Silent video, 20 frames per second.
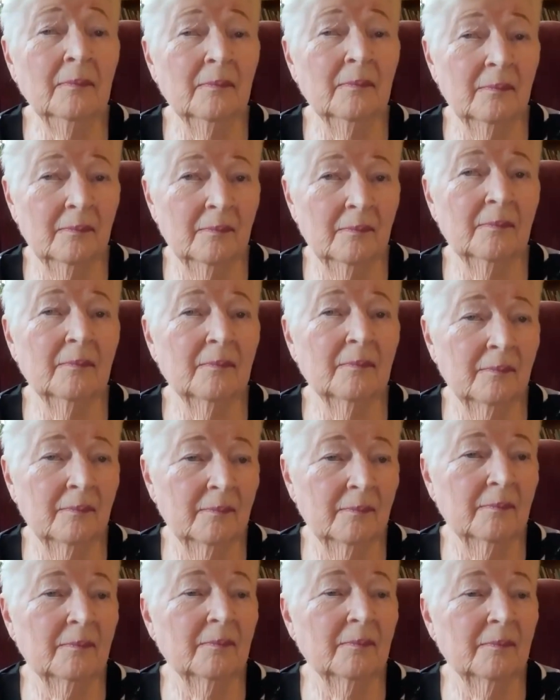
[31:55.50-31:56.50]
we all have a
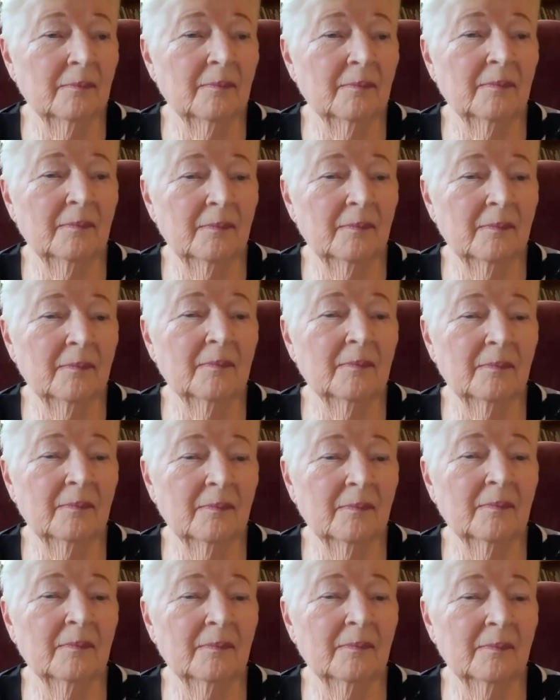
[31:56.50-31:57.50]
right to
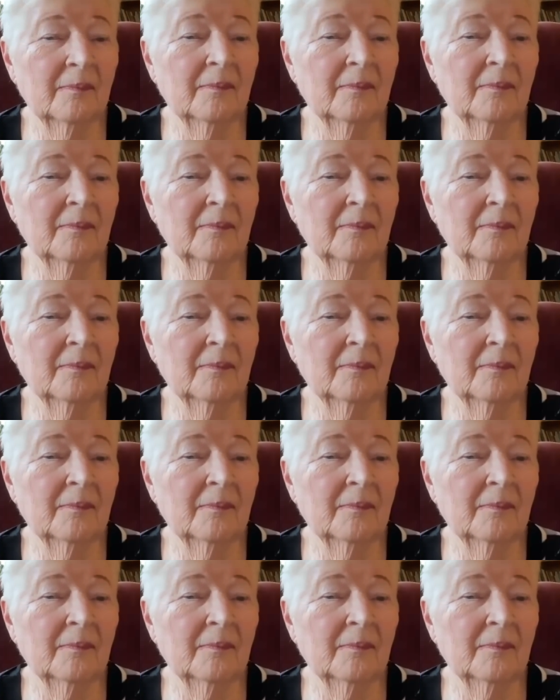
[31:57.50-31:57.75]
express through